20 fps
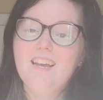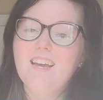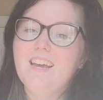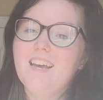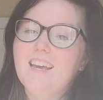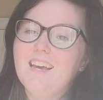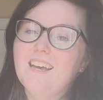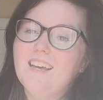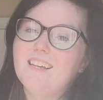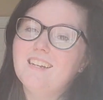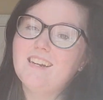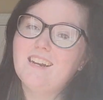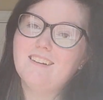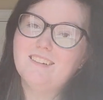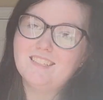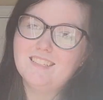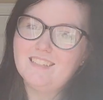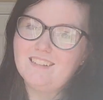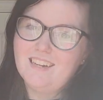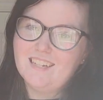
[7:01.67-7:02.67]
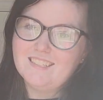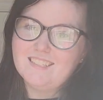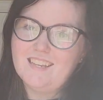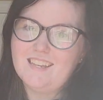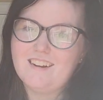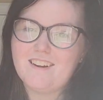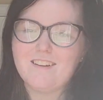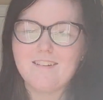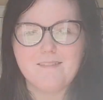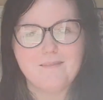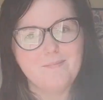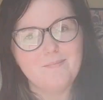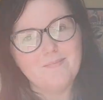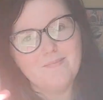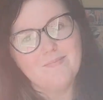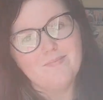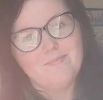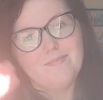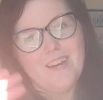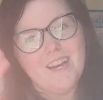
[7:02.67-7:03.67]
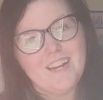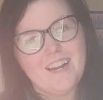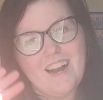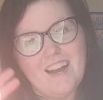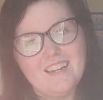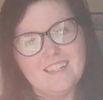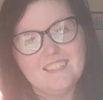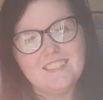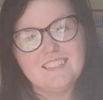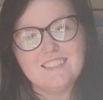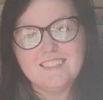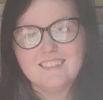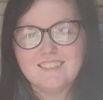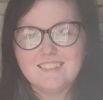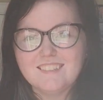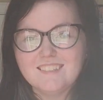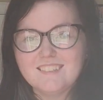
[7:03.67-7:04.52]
And I will see you guys later. Bye guys.